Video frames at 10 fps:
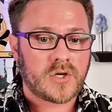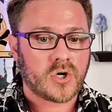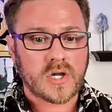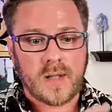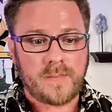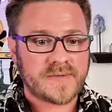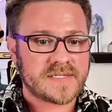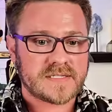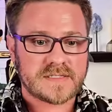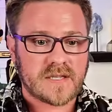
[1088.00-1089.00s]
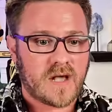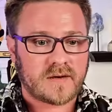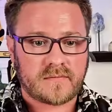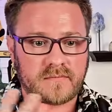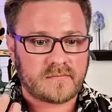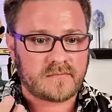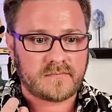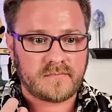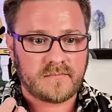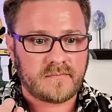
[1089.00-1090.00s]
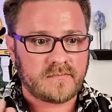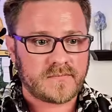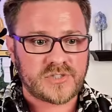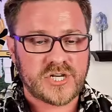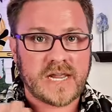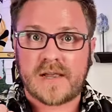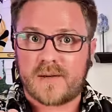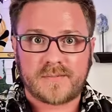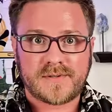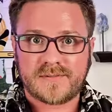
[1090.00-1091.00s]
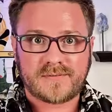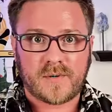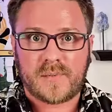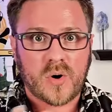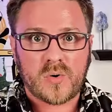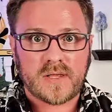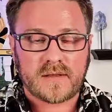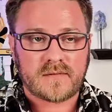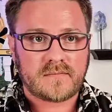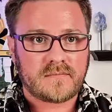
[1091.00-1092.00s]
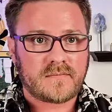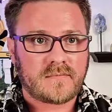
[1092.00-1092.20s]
Your compass has gotten jammed or broken